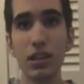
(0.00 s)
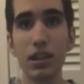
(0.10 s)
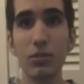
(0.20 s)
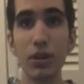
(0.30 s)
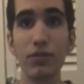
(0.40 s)

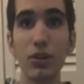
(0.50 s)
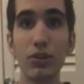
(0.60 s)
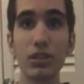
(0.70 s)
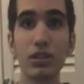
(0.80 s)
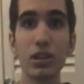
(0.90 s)
and you might have
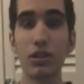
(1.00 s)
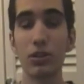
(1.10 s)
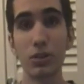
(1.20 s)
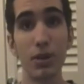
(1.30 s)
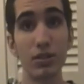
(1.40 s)
noticed
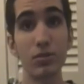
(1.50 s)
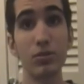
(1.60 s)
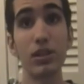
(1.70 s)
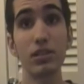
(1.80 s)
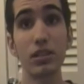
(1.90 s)
during the past few
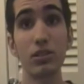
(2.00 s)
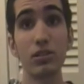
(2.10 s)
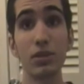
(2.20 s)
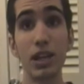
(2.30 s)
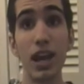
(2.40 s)
weeks that
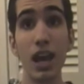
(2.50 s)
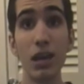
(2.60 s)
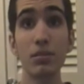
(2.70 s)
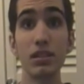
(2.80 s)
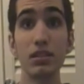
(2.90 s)
there's been an
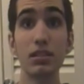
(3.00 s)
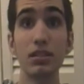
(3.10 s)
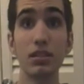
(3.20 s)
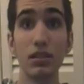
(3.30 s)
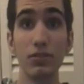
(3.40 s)

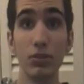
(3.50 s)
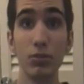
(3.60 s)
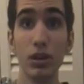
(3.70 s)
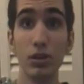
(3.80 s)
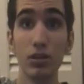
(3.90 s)
absence, if you
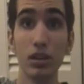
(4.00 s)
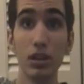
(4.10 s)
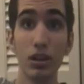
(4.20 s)
will,